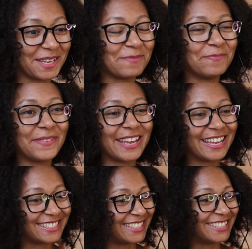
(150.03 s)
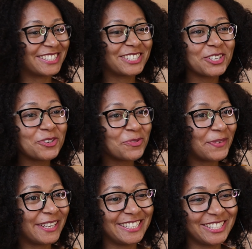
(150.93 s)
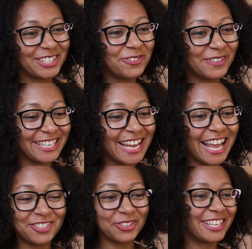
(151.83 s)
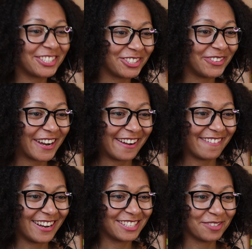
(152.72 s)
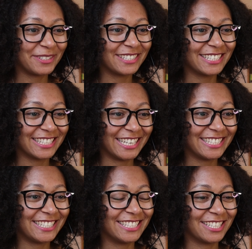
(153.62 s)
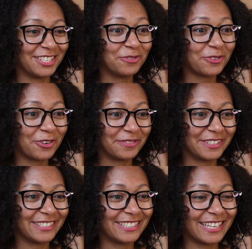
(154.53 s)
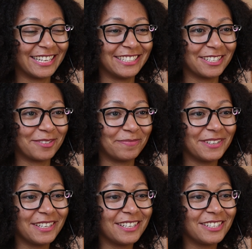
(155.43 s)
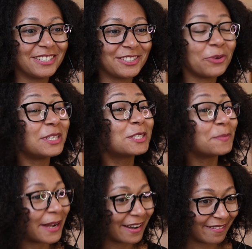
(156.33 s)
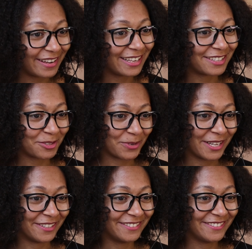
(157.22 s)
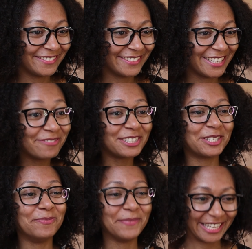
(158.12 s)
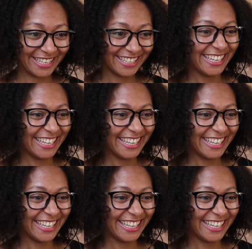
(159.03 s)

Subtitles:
Amazing. So many educational areas of business analysis that you've covered, and so inspiring as well, even to me.